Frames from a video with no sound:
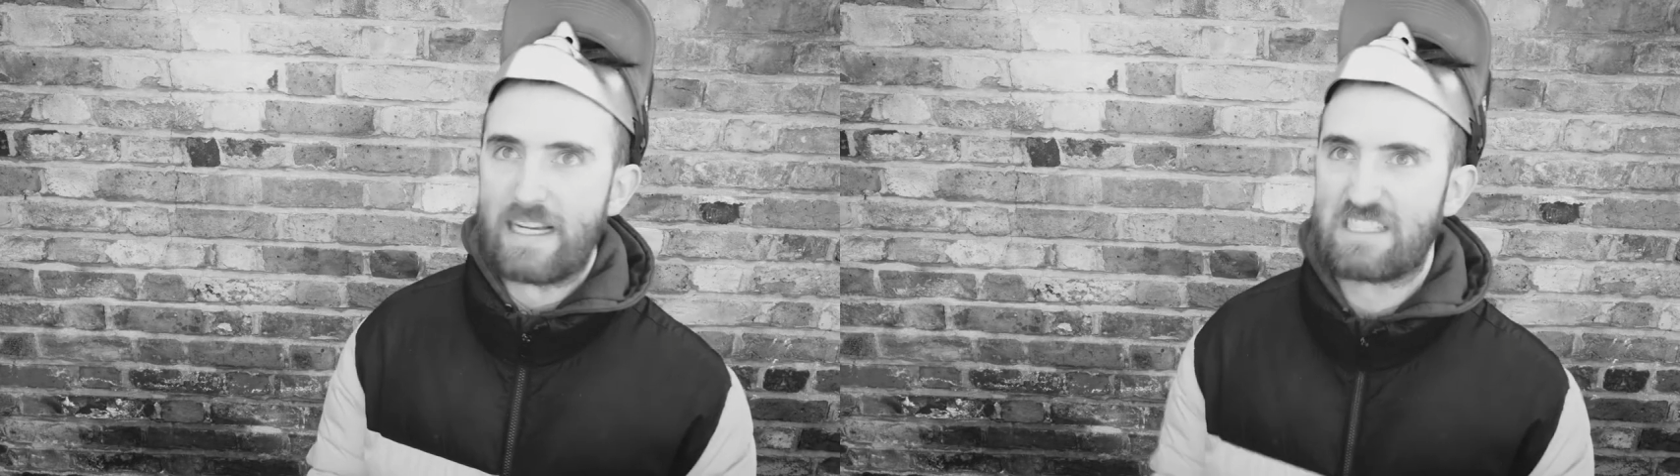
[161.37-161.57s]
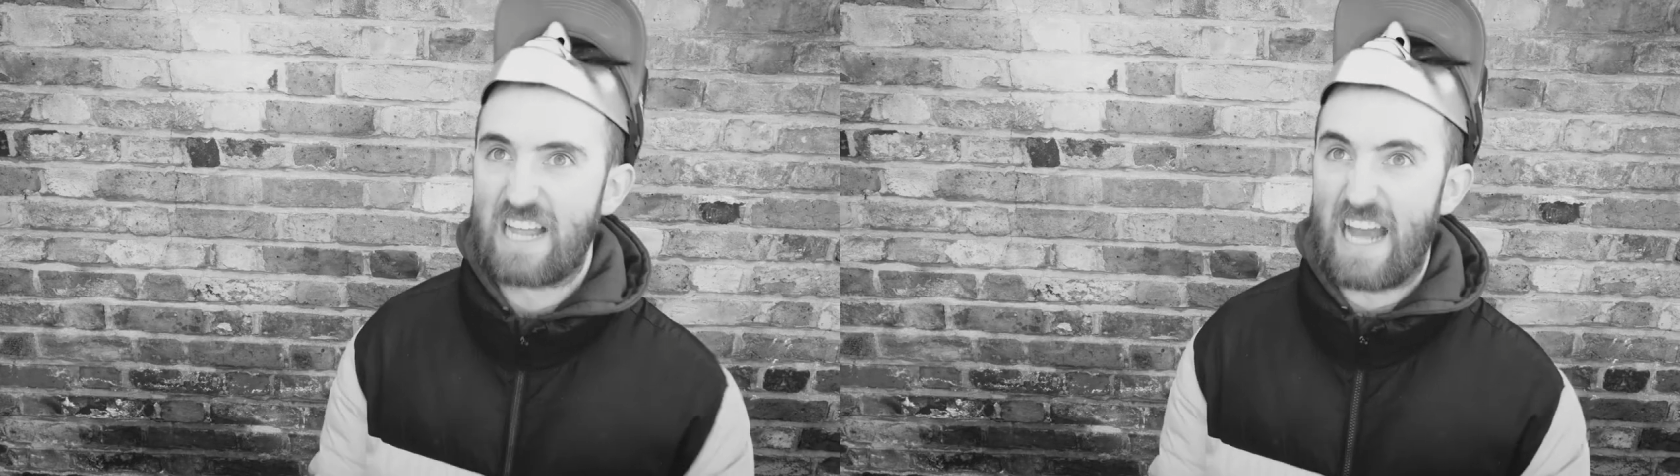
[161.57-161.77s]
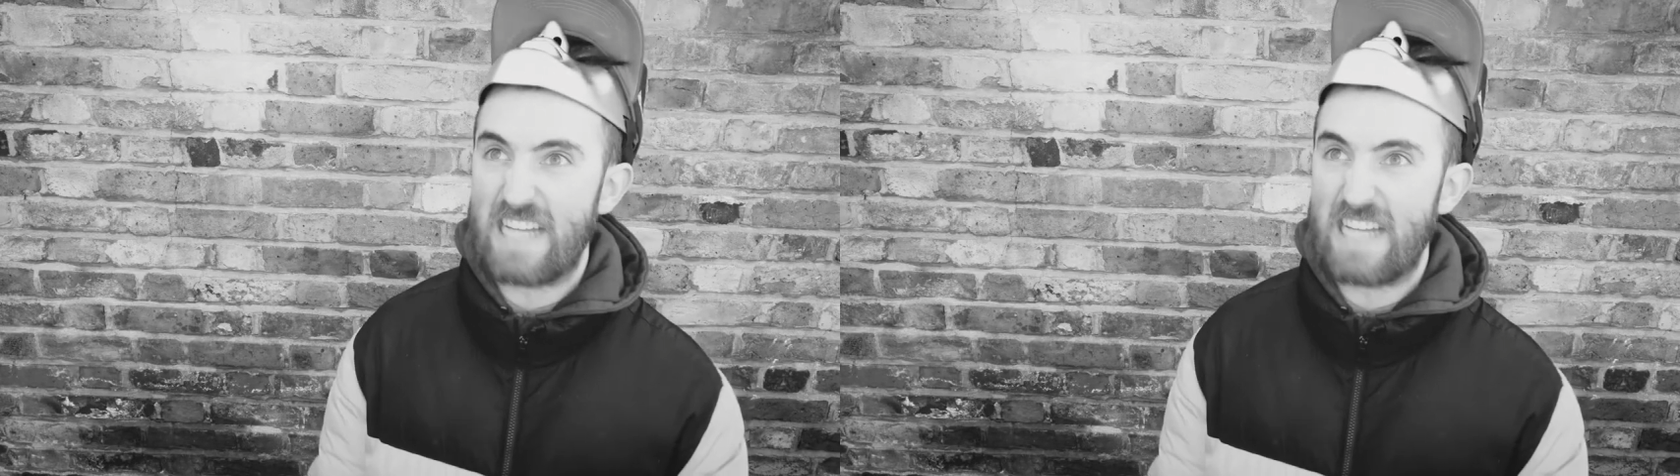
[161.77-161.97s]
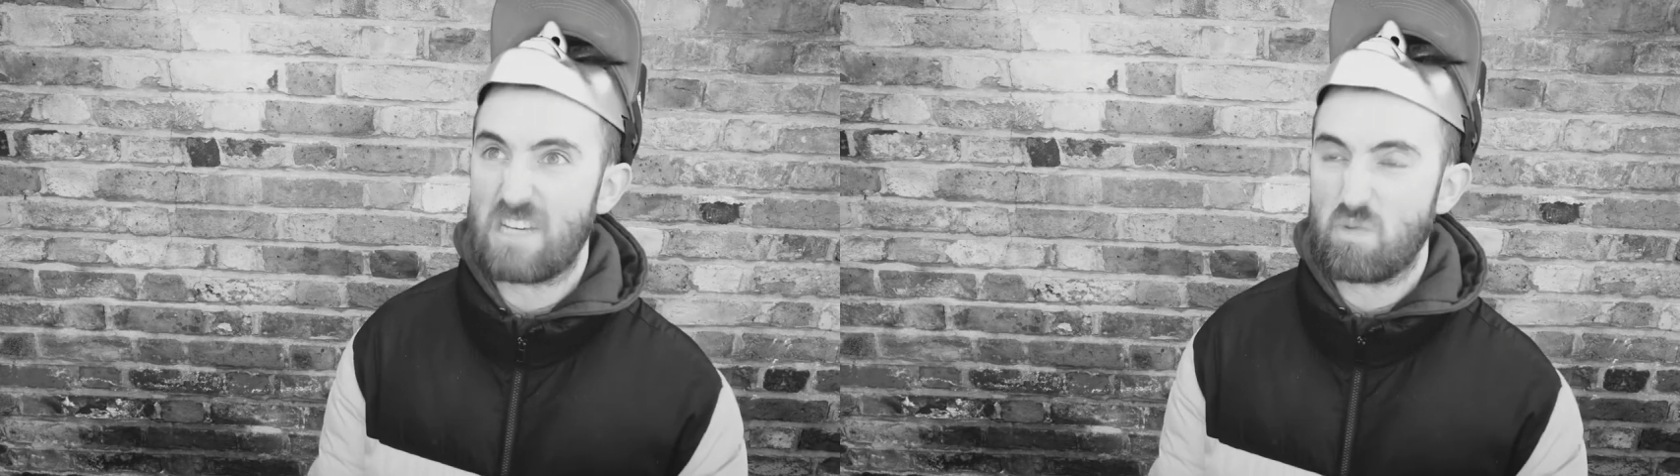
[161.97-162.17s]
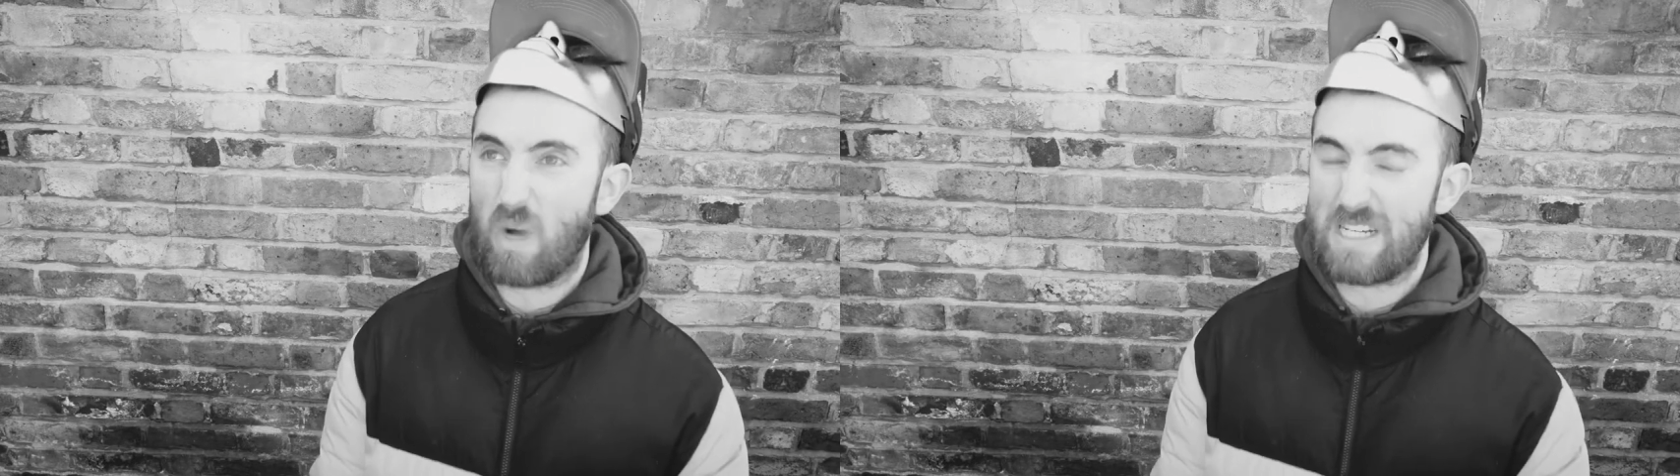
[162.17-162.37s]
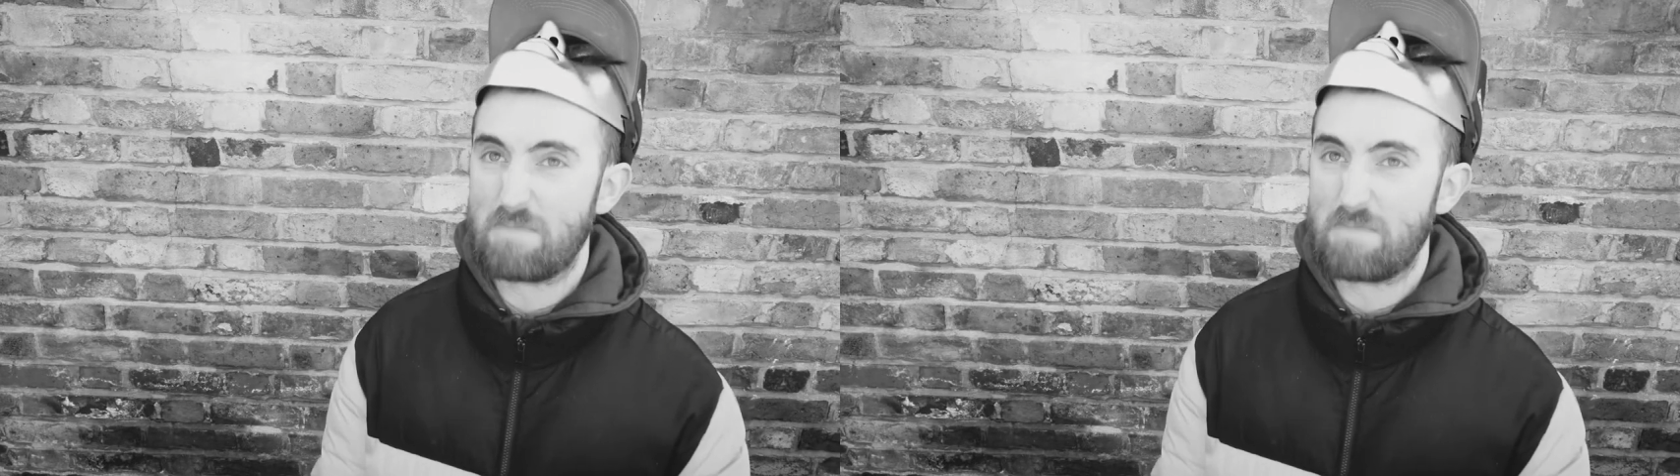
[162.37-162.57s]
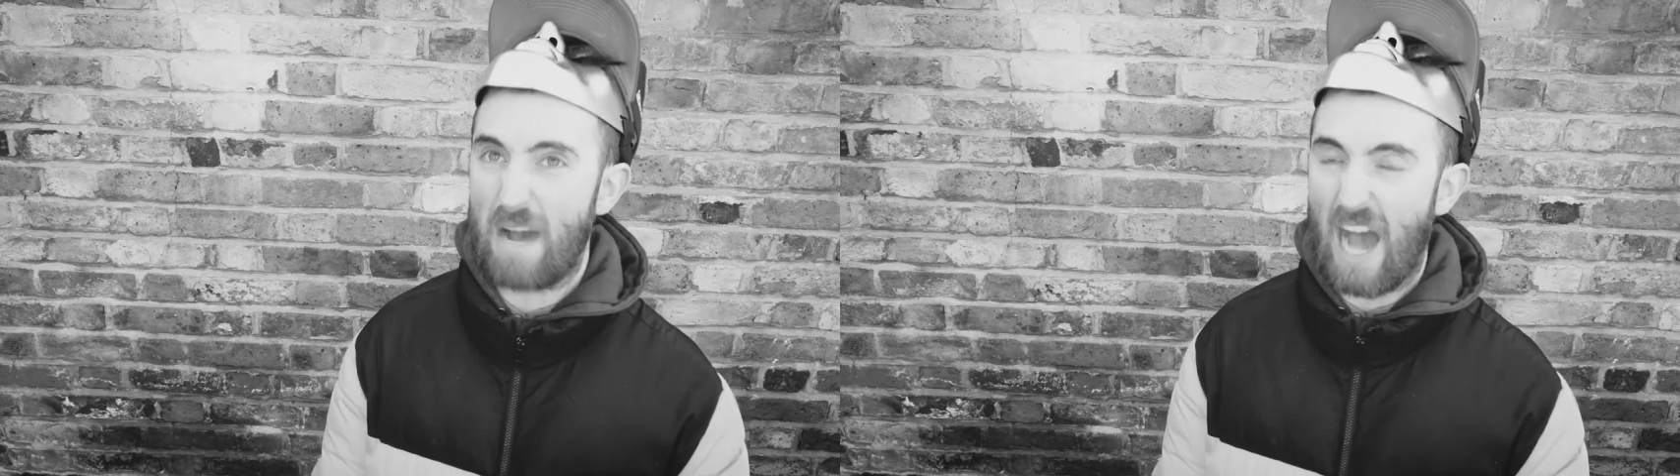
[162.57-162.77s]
It's the lady who wanted my